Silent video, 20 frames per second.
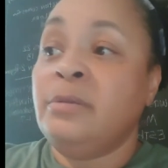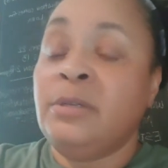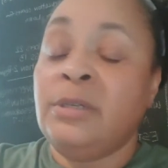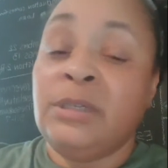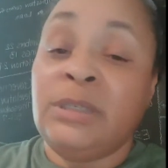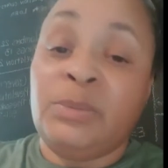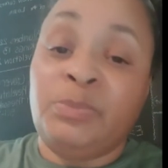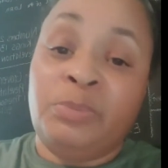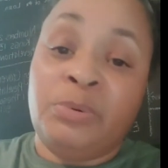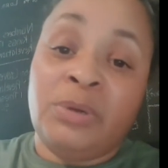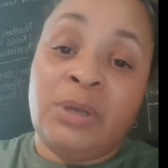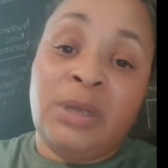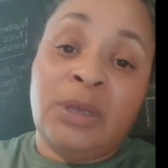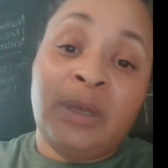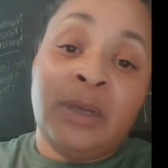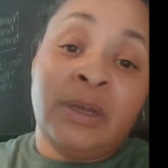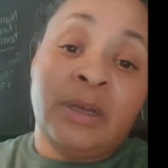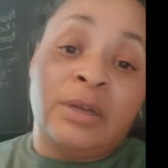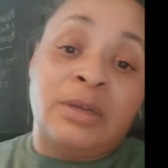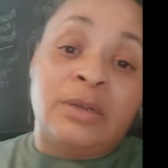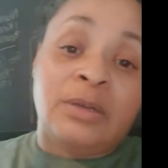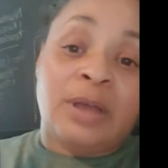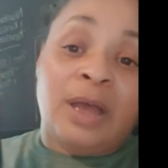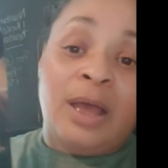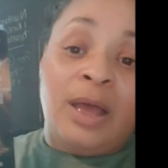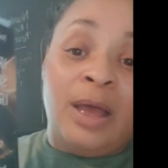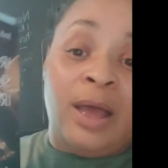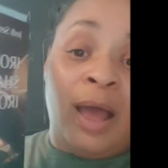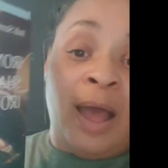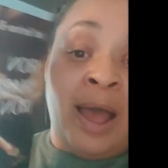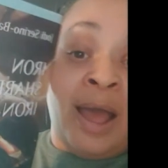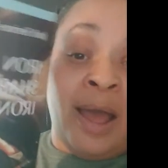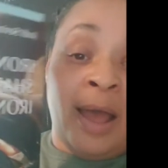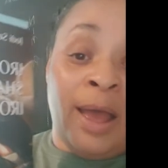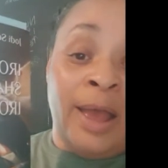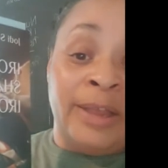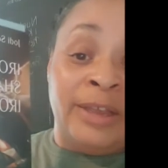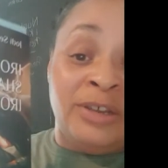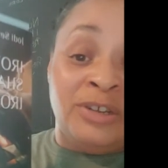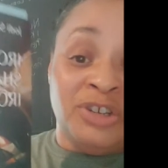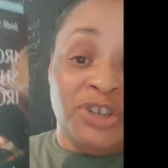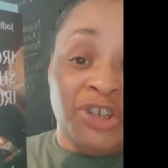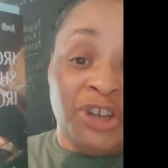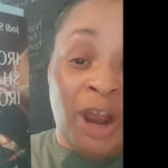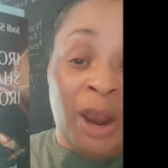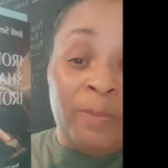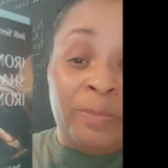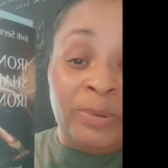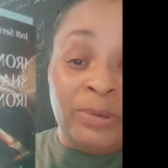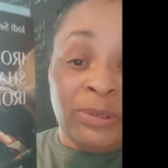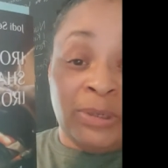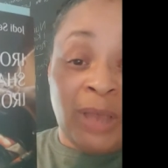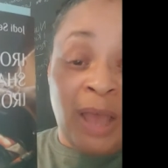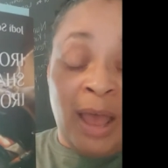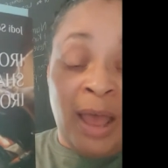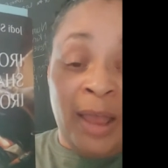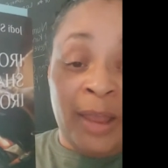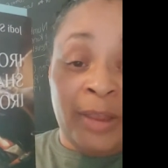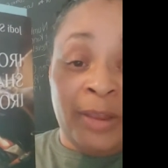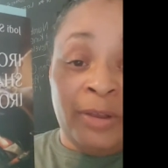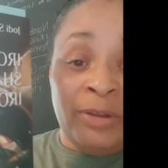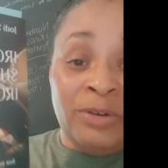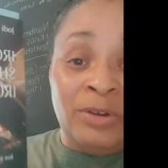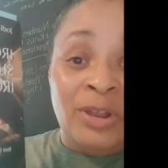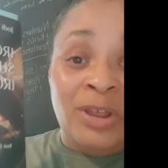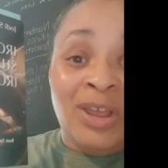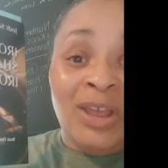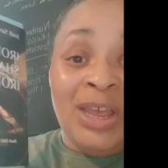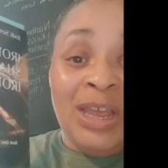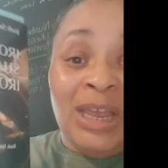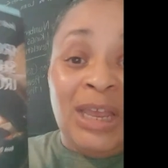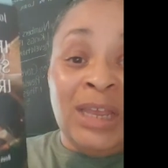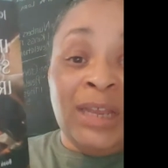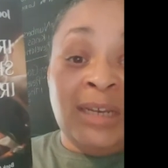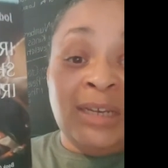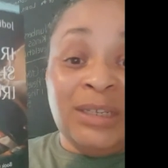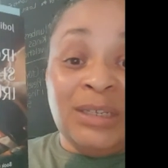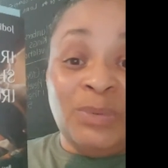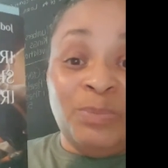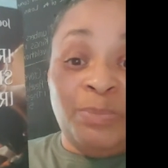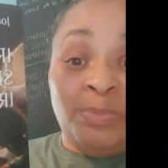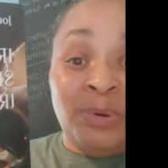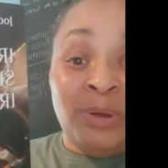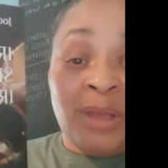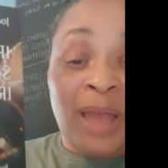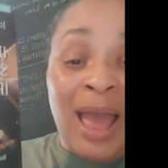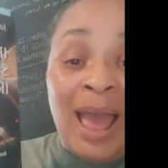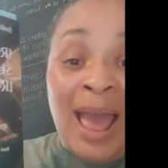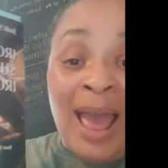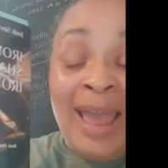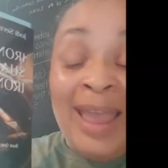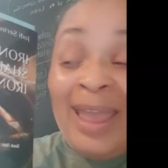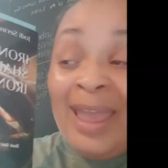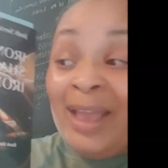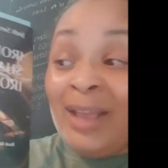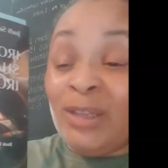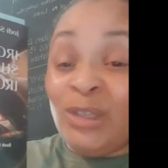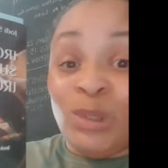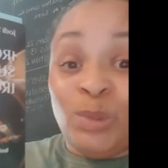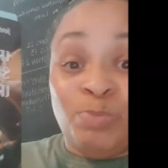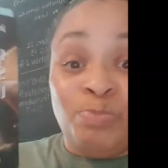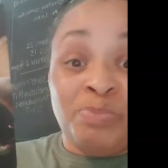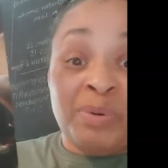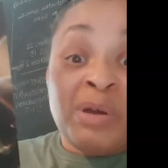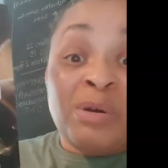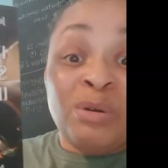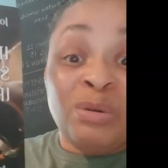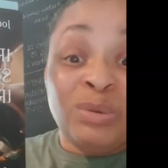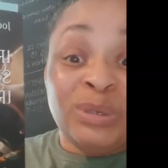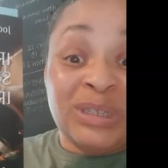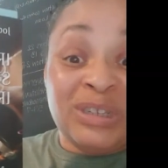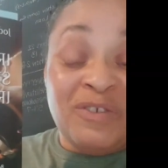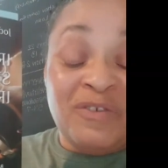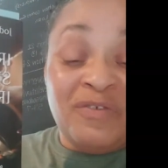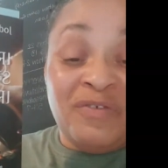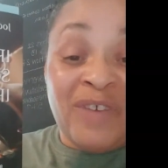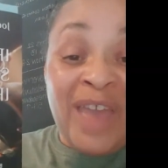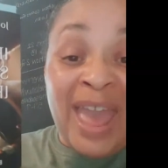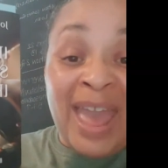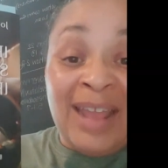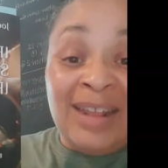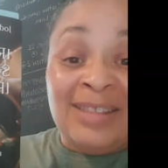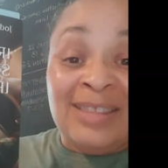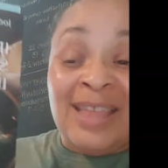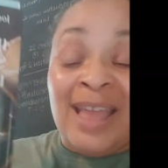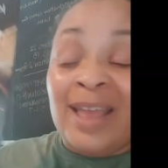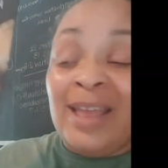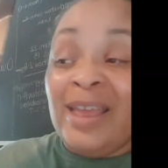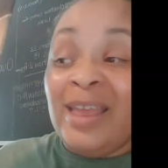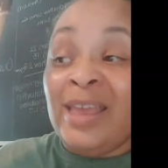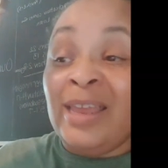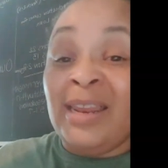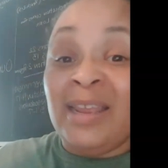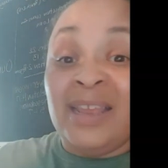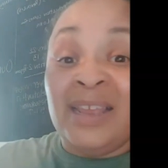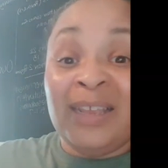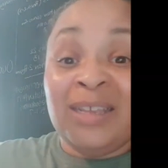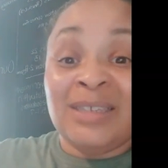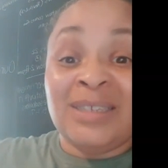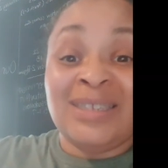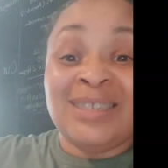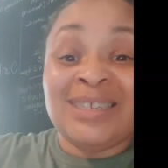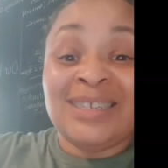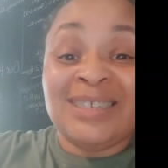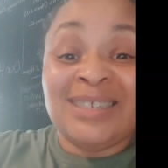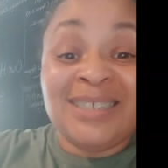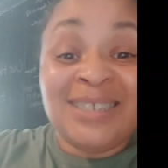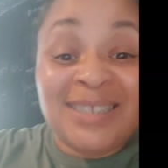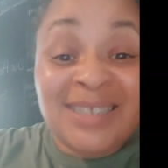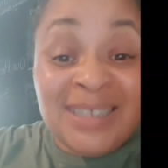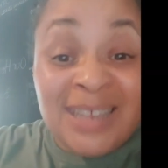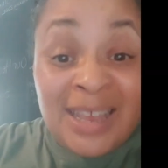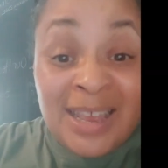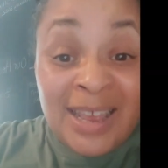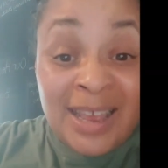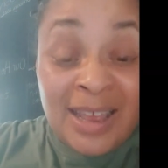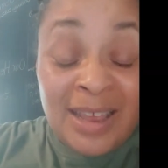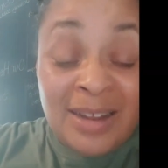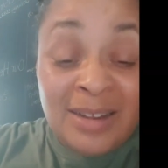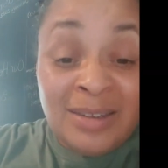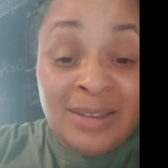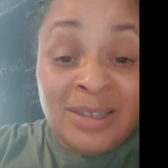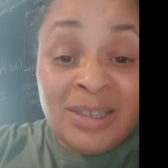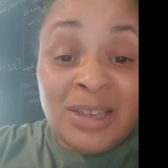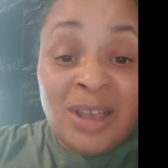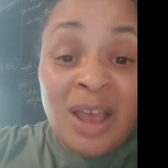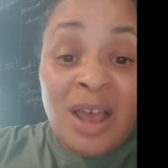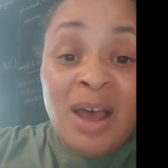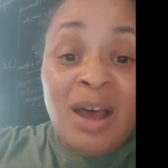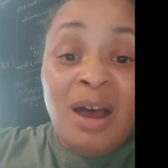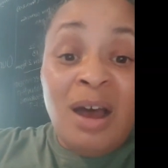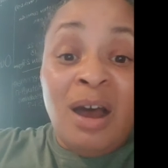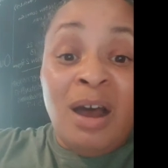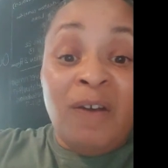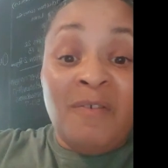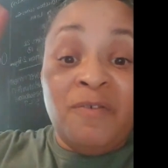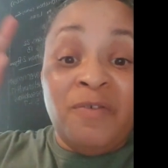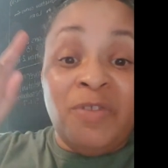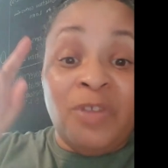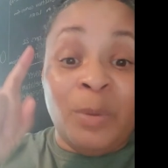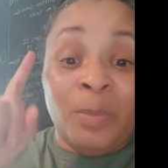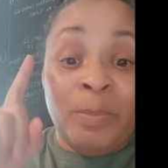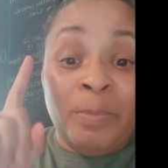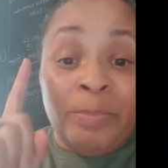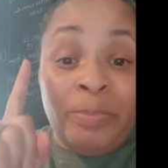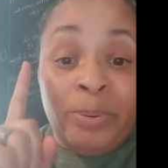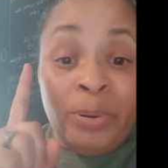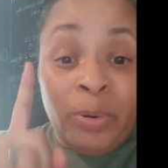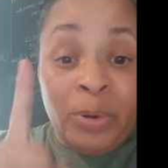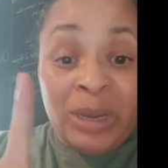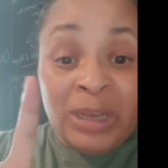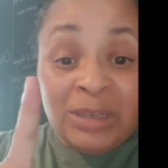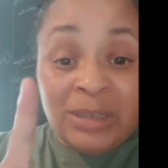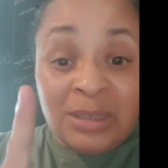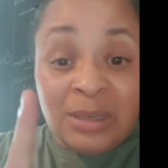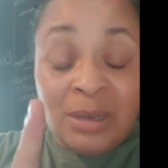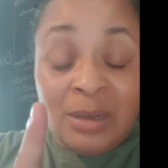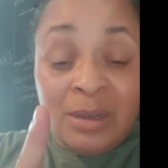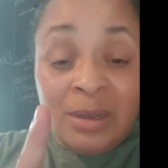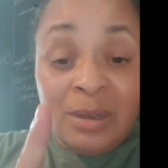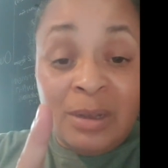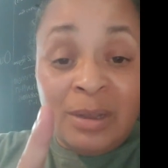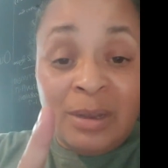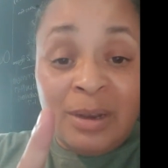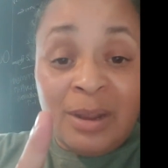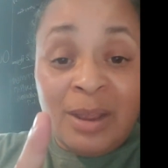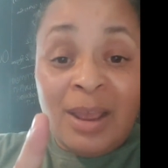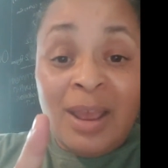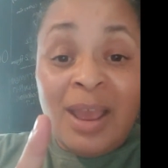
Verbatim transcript: this book here, Iron Sharpens Iron. In this book, I expose the fact that it is the sins of the priesthood